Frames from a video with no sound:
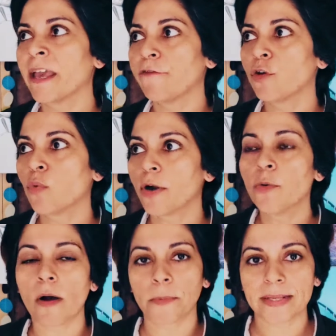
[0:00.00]
if you want
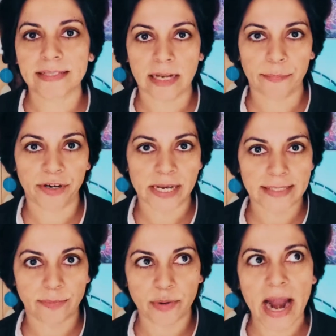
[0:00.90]
to work with a celebrity
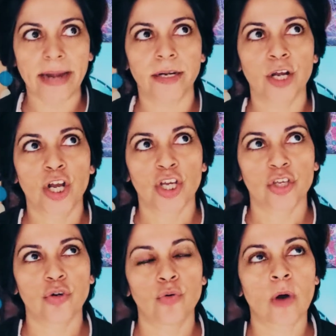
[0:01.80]
as a brand,
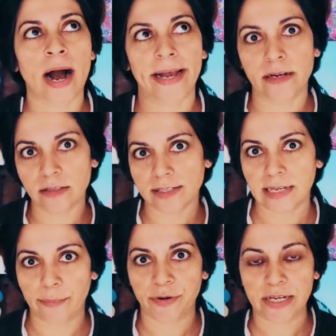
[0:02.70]
you hire the
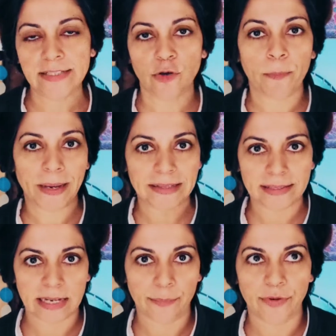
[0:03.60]
celebrity, so you pay
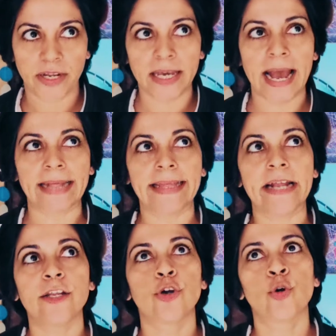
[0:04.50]
the celebrity, and
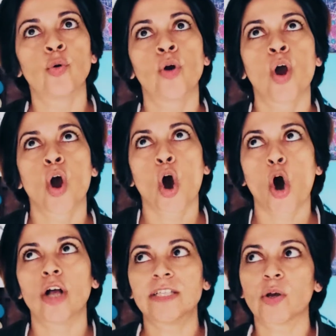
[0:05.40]
then you
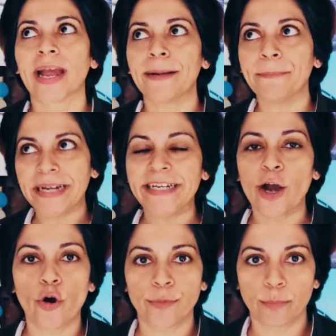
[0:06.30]
also get
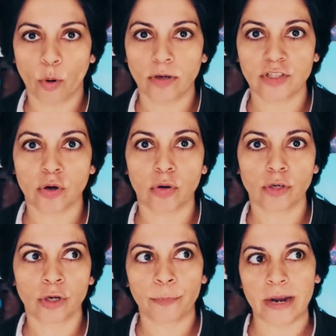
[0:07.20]
media on board. So
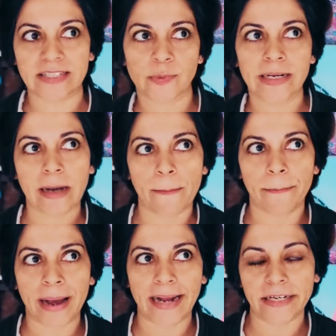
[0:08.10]
press will
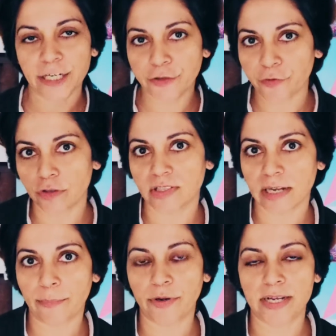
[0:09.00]
come and interview the
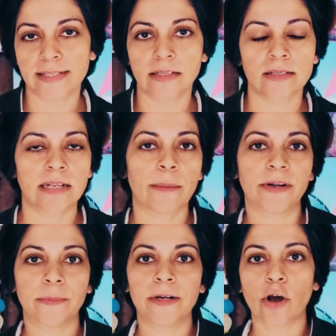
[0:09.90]
celebrities, and the
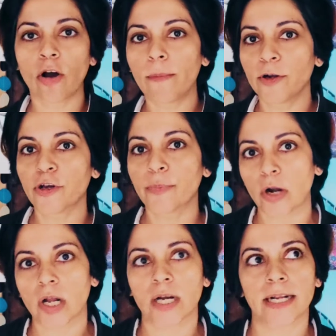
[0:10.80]
celebrity will talk about your
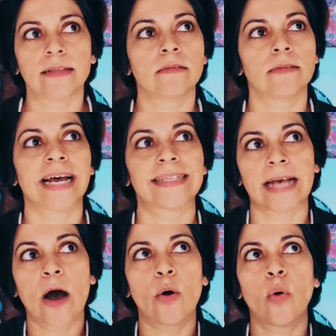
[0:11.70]
product, and
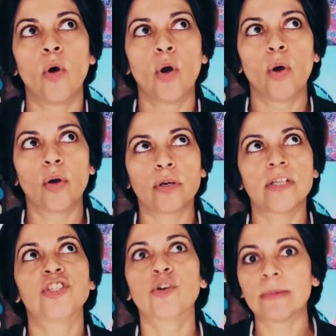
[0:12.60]
that's how
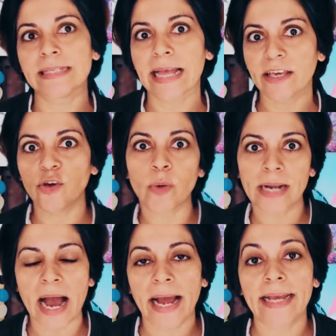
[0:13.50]
consumers like you
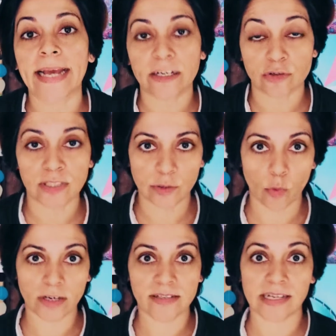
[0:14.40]
and I get to see
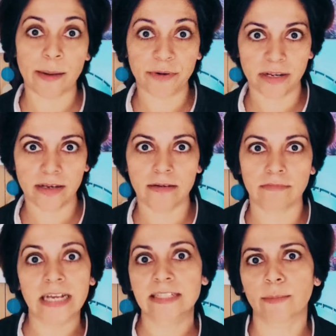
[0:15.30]
what the
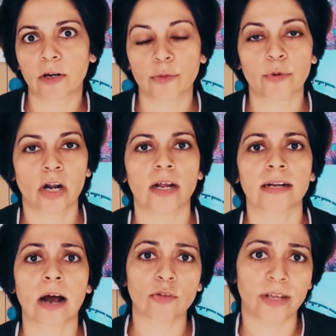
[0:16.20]
celebrity thinks about the
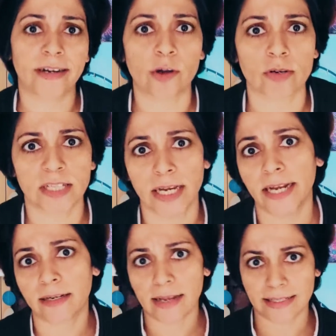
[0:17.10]
product, how they're endorsing
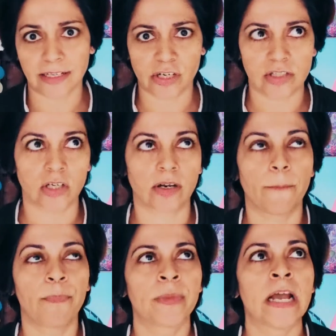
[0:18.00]
it, etc.,
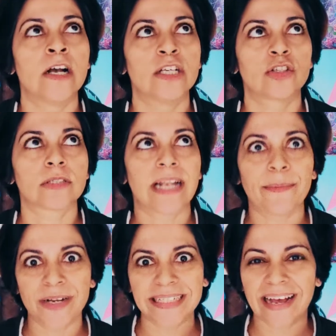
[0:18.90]
etc. So
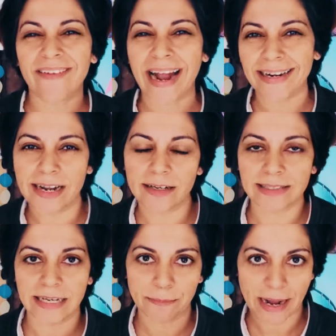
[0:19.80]
celebrities have
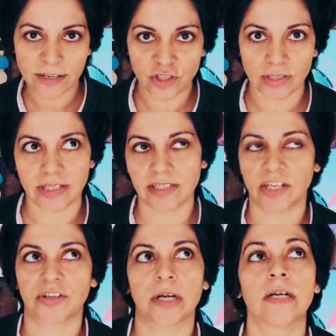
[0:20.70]
handlers and managers,
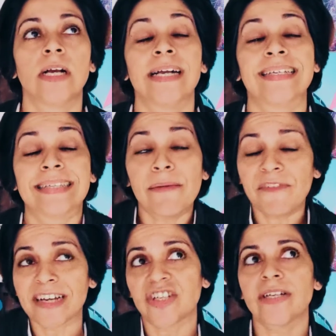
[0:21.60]
etc.
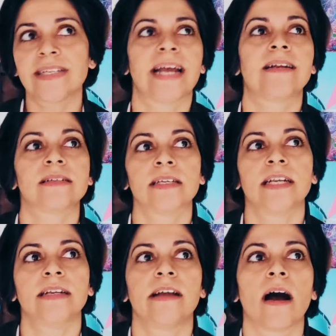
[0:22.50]
Some fashion designers
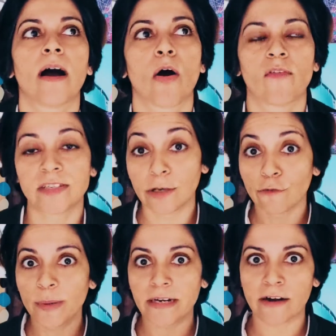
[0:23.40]
in India, obviously,
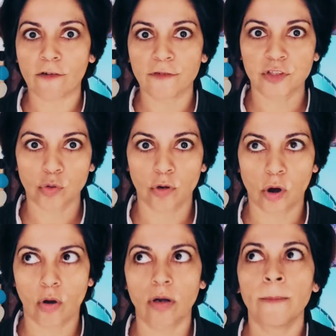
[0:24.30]
who've been around for so
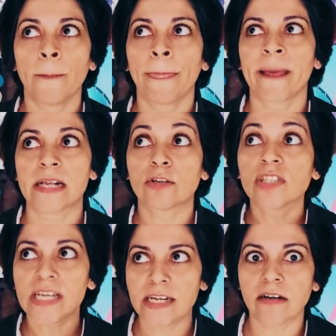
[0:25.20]
long, are so
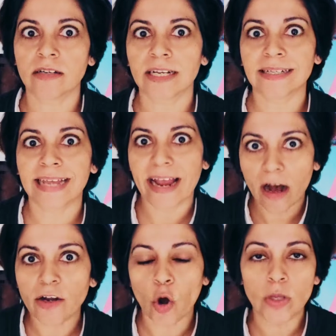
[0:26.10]
senior that they
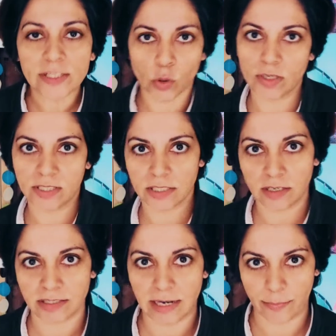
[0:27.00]
are also
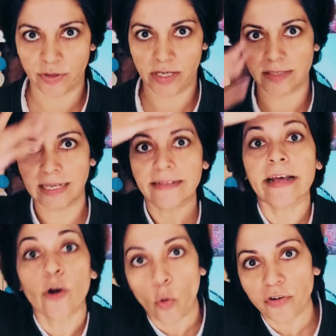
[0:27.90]
considered celebrities in
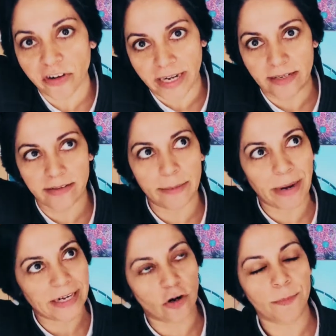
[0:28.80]
their own right. They
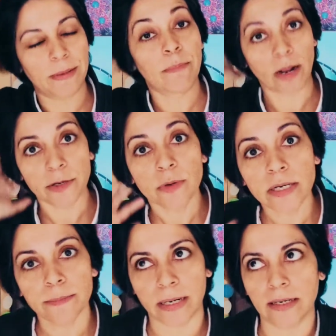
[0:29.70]
might not be
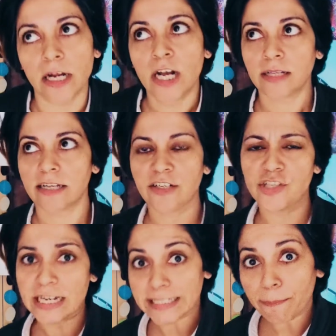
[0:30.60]
Bollywood, but they
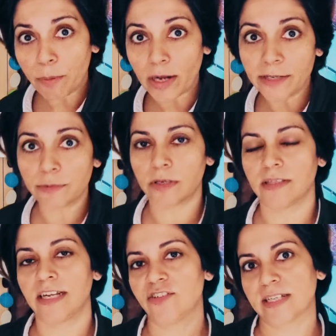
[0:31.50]
dress up
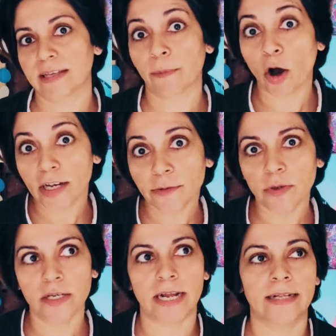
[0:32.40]
Bollywood, they dress up
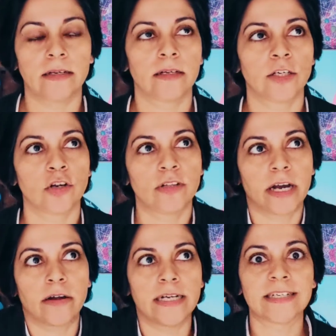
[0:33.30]
Hollywood, and
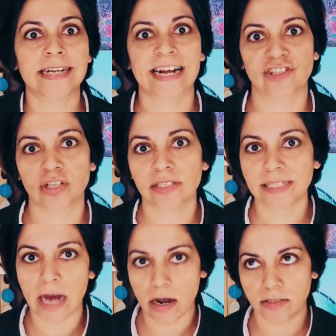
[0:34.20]
they are international
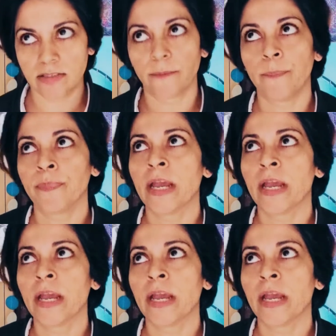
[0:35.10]
stars.